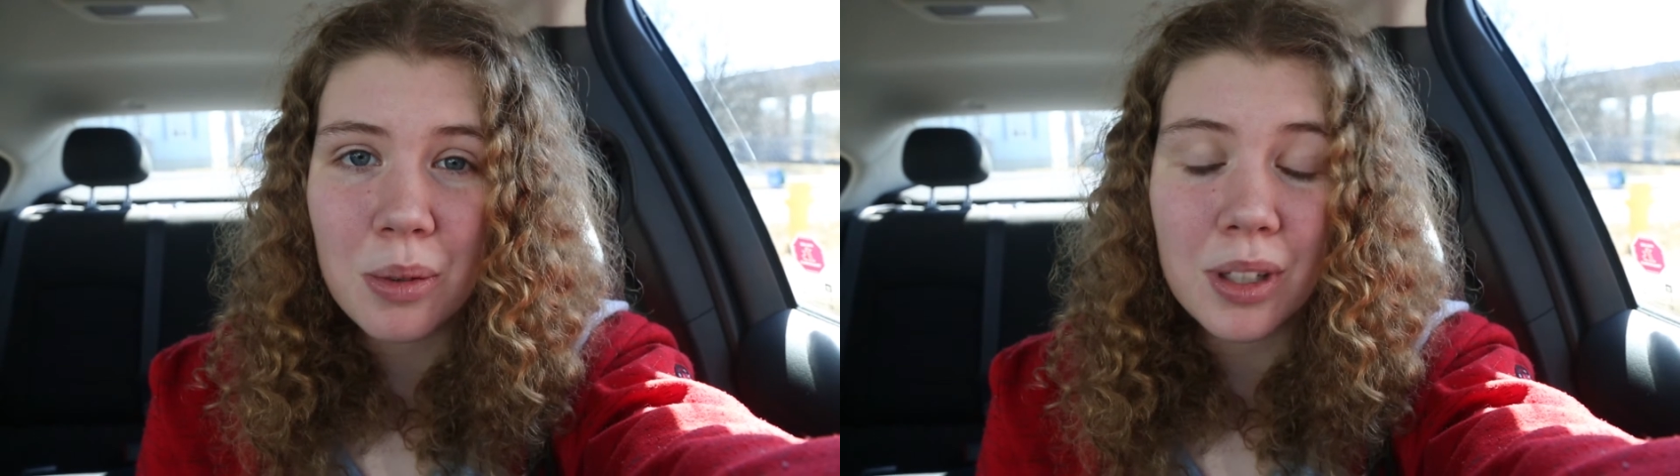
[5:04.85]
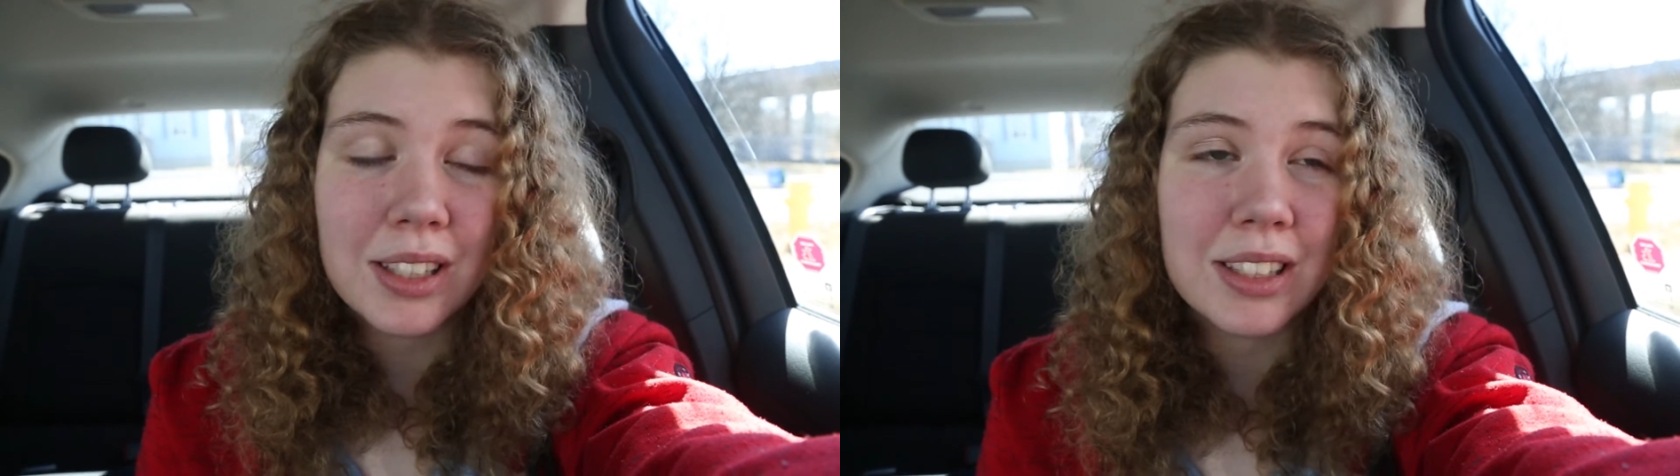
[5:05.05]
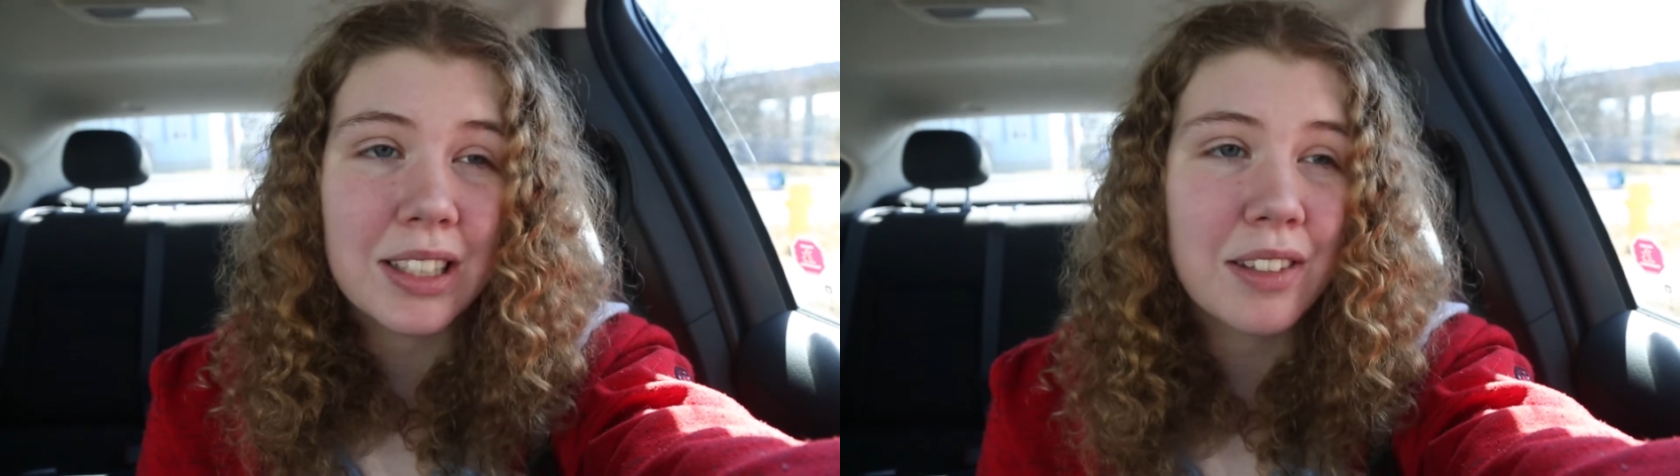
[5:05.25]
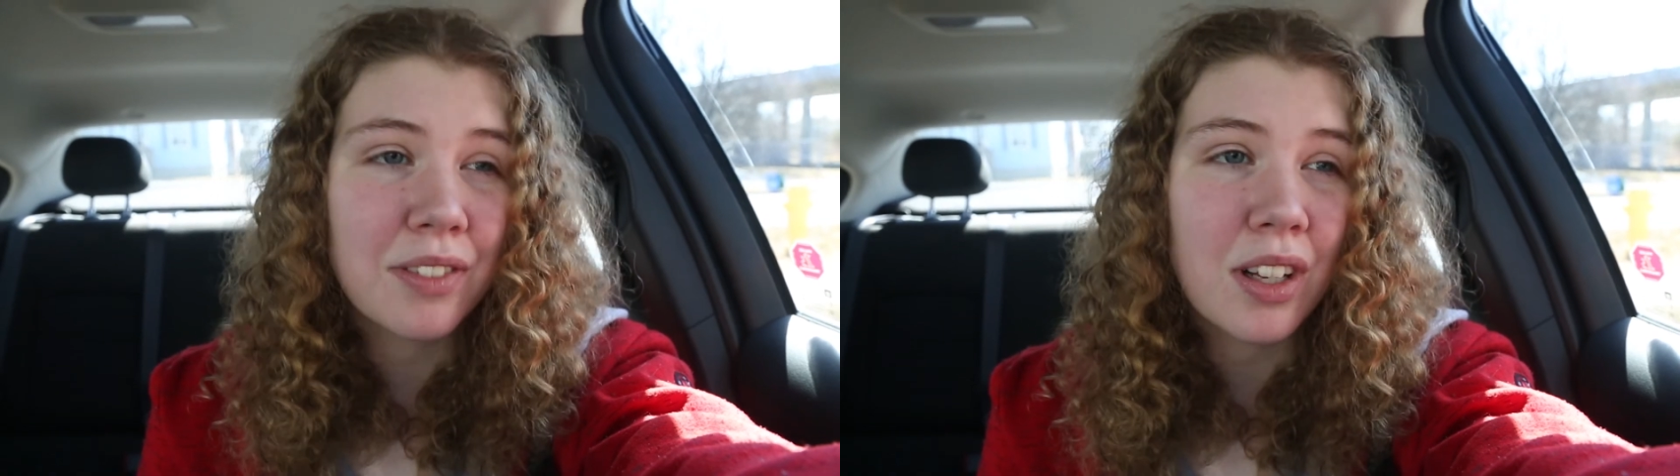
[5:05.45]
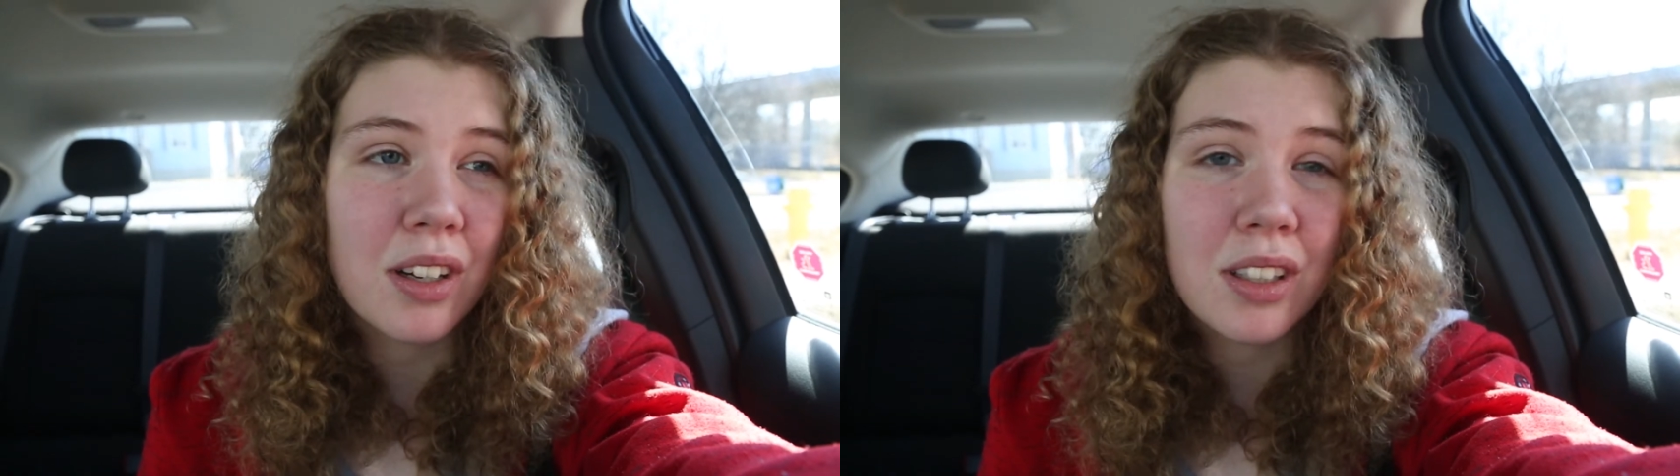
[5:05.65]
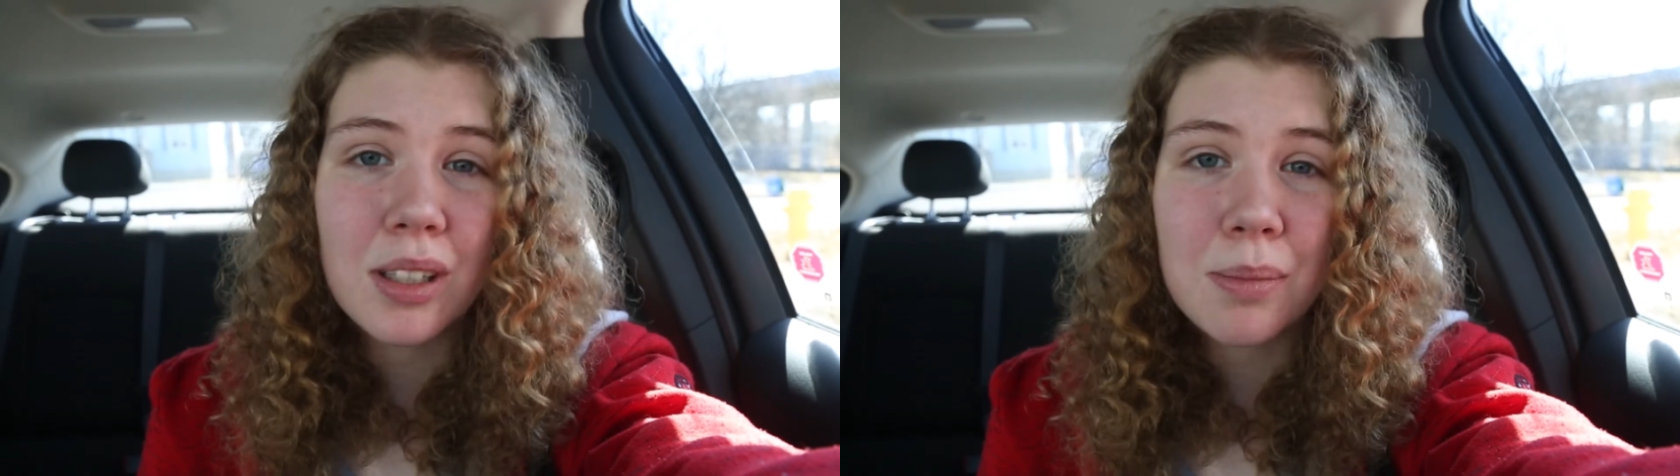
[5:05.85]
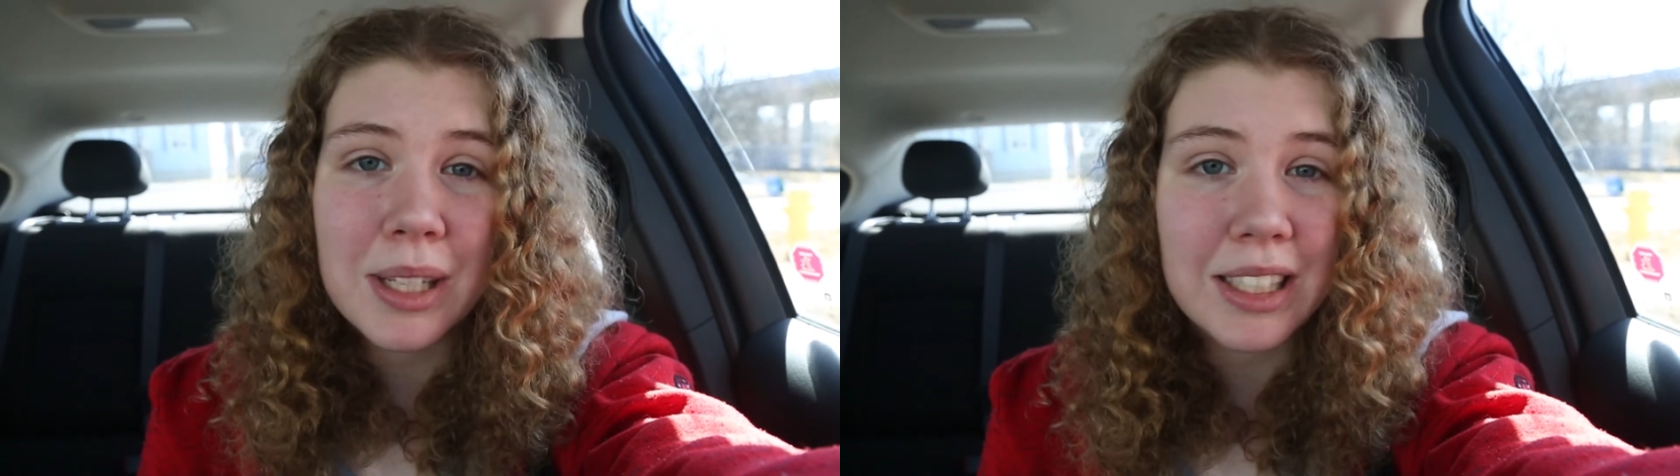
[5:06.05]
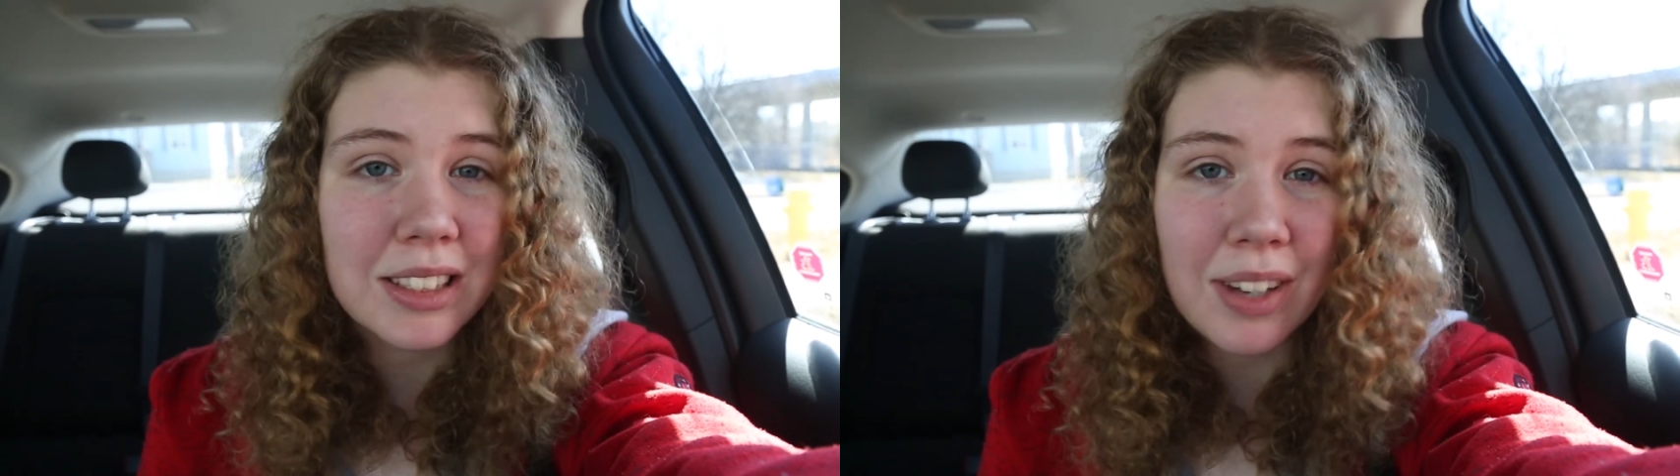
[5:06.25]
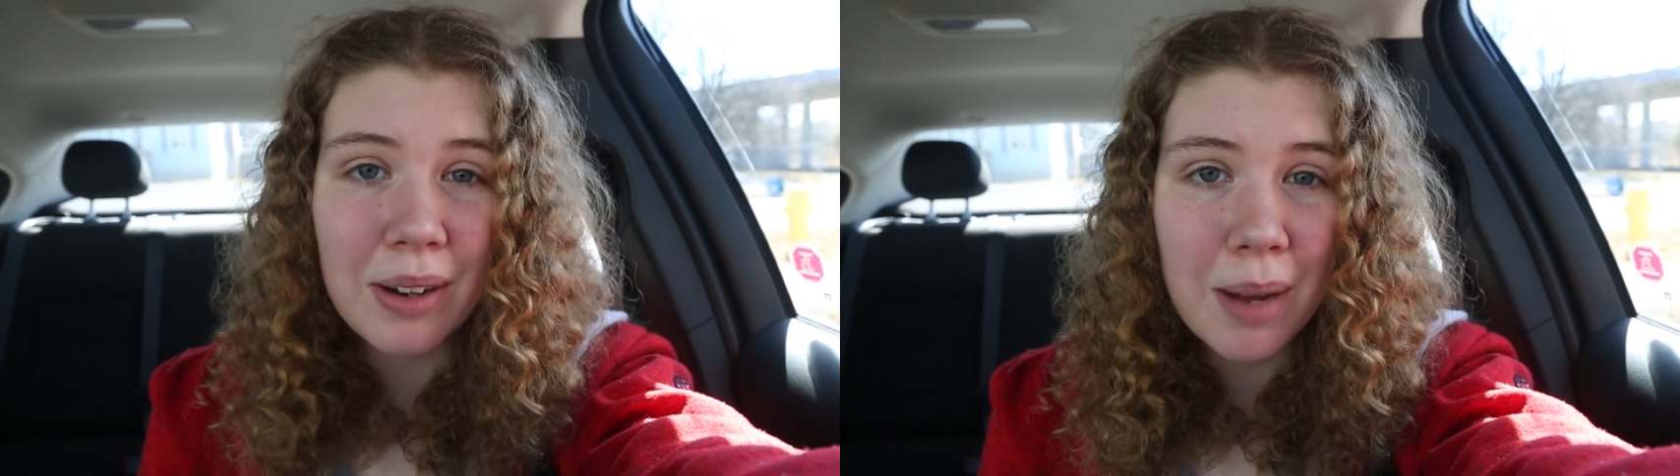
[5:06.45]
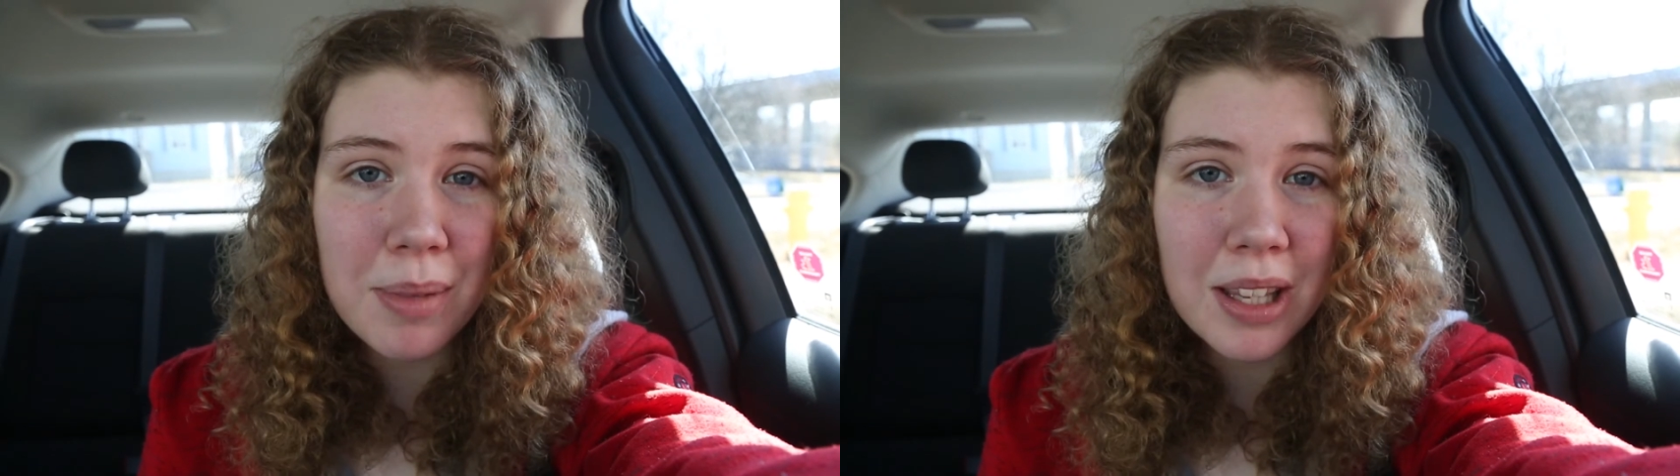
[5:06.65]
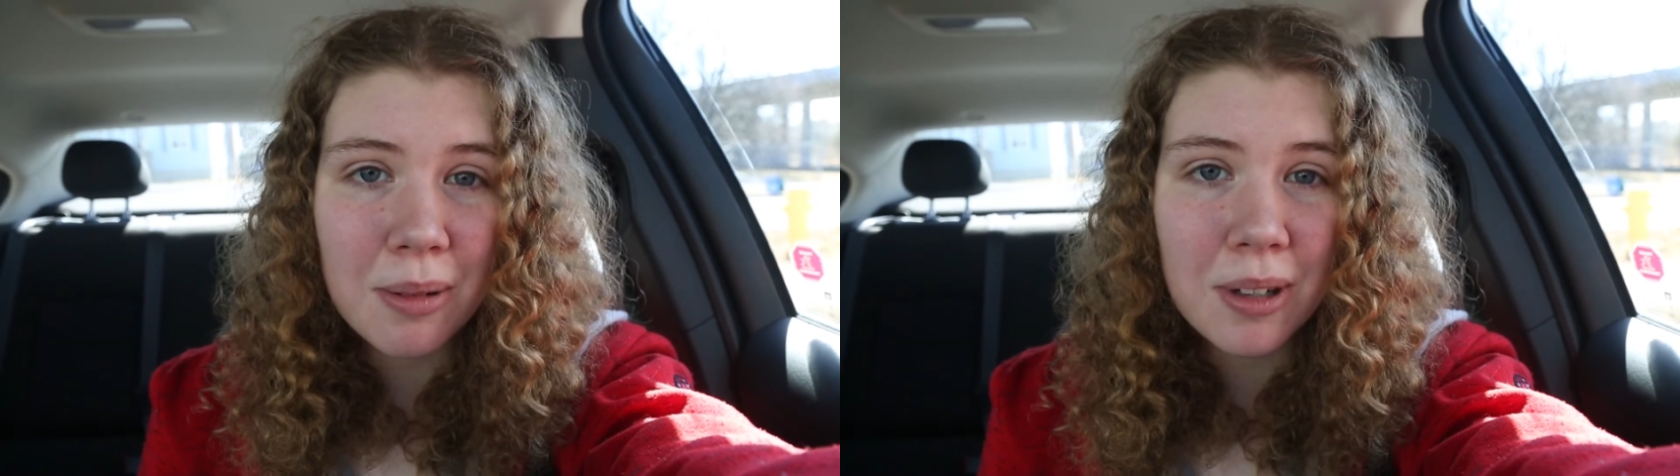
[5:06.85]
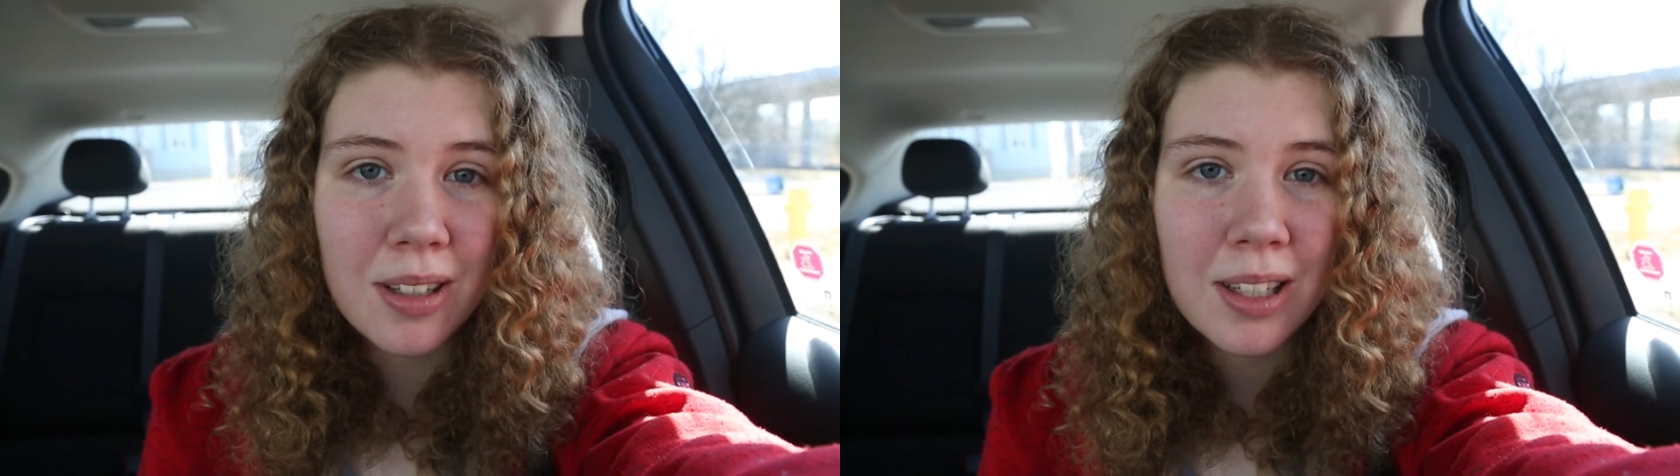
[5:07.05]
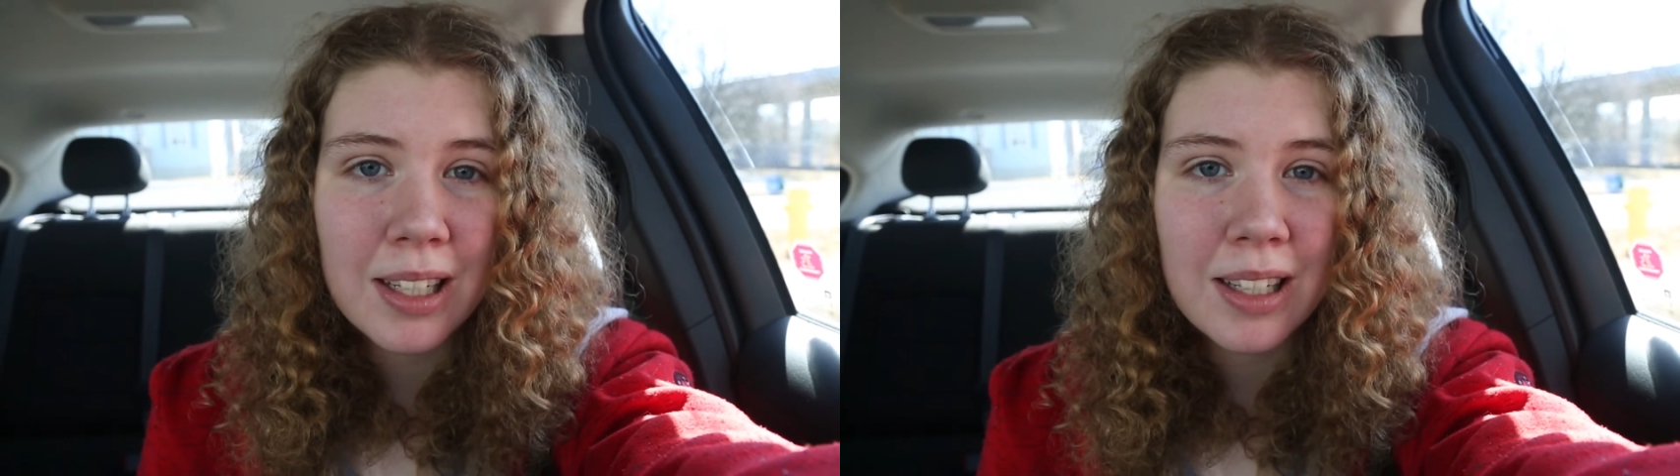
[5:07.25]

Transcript: or got to live longer because of how happy they were,